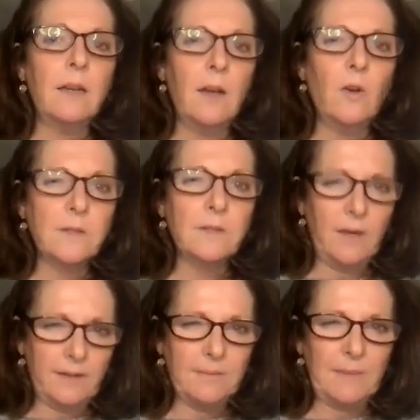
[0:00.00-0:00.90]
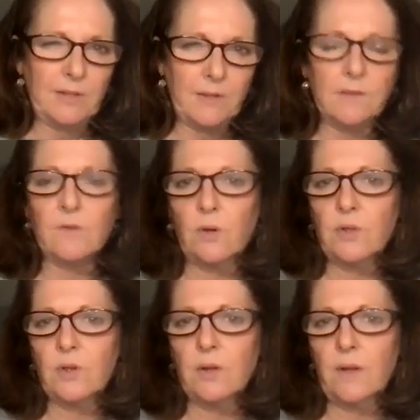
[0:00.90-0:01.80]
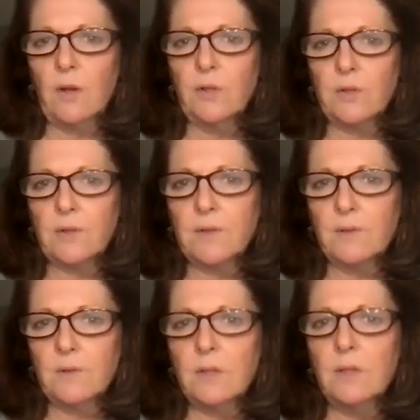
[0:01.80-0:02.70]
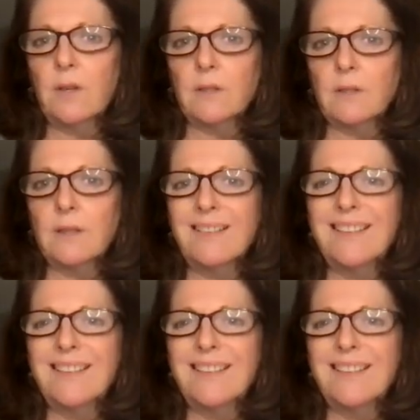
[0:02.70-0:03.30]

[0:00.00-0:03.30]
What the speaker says: also, as I mentioned, the structure and the culture, so to look at